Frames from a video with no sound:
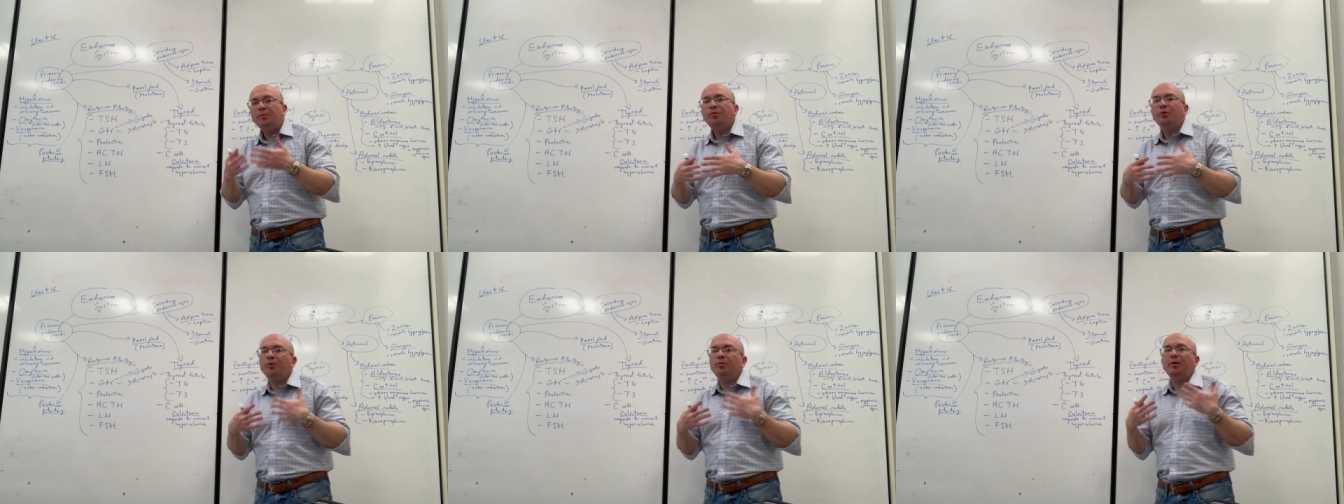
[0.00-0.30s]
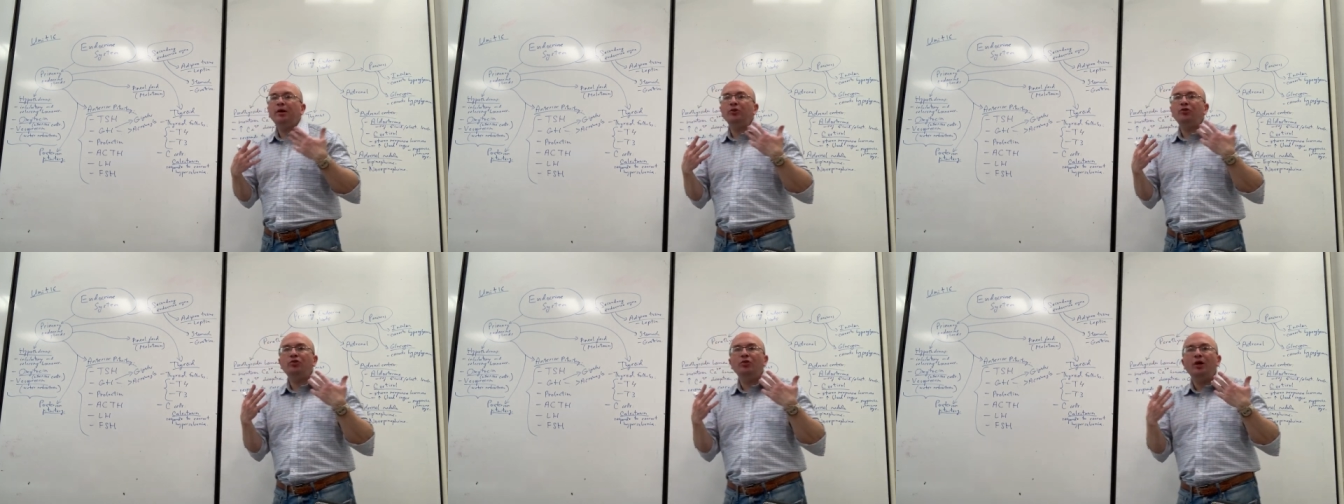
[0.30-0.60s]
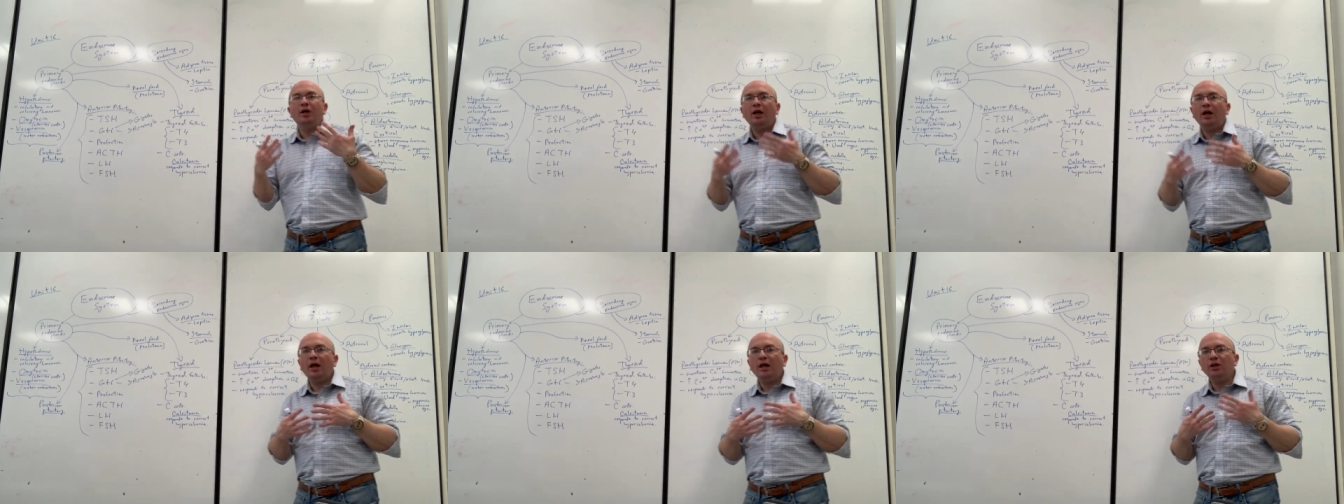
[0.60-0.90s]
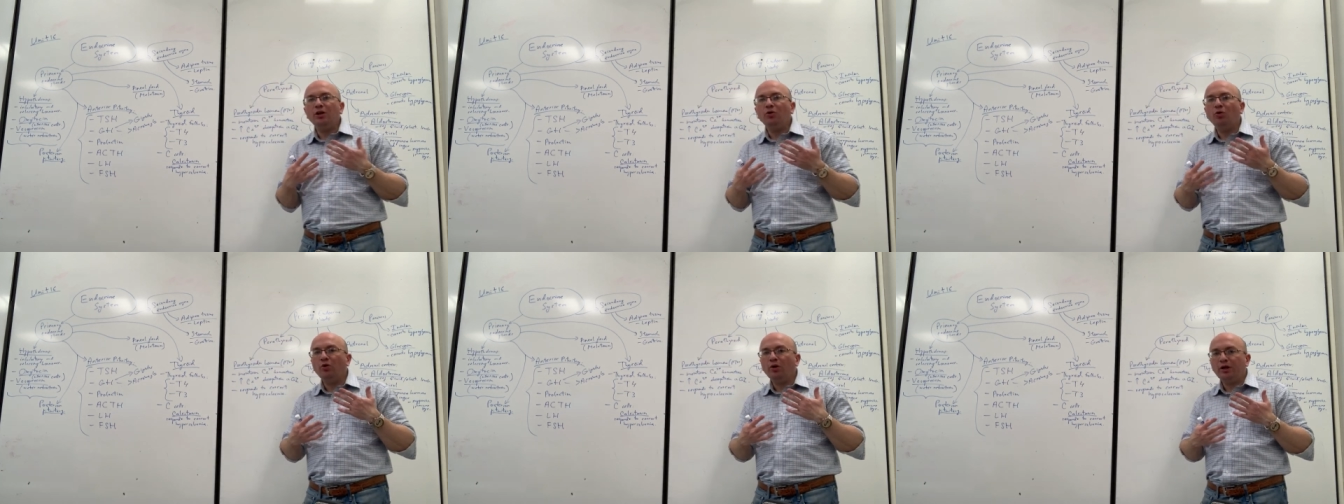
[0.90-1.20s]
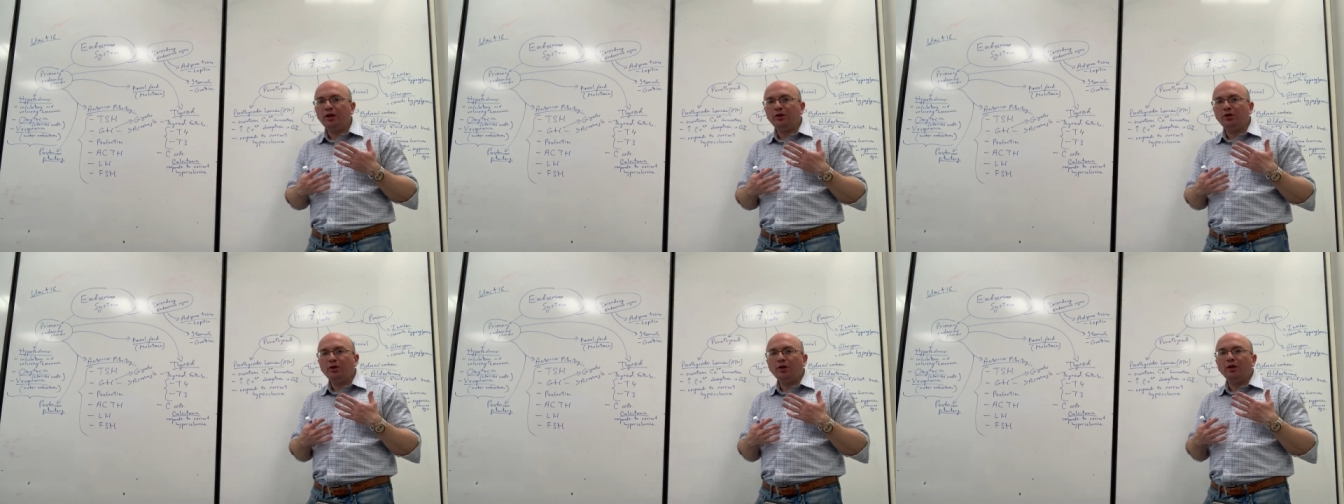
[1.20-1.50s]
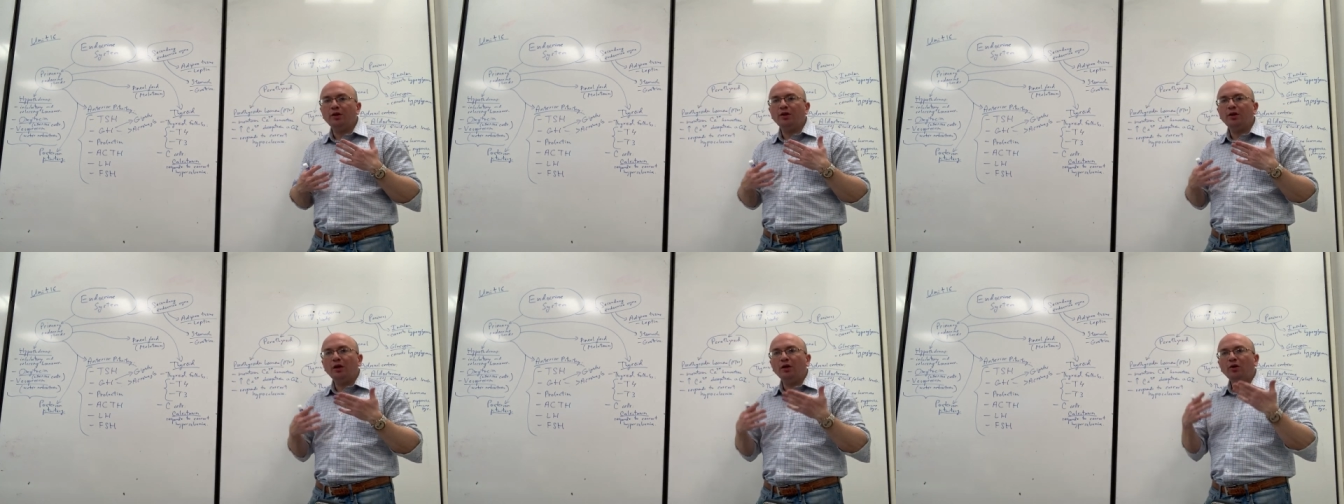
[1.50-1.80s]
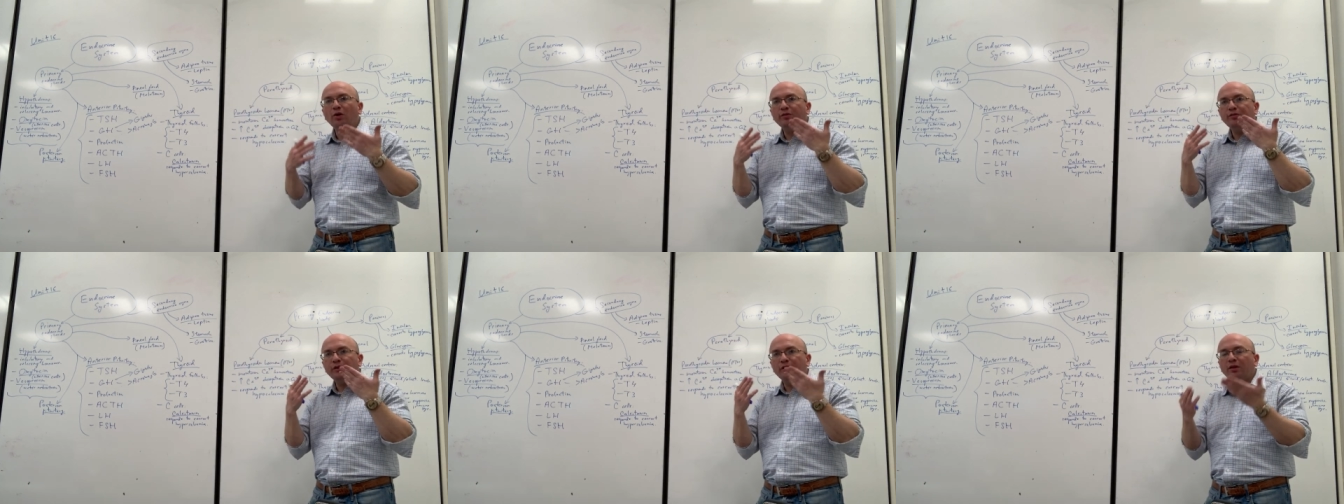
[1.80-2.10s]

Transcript: pretty much any organ you can think of,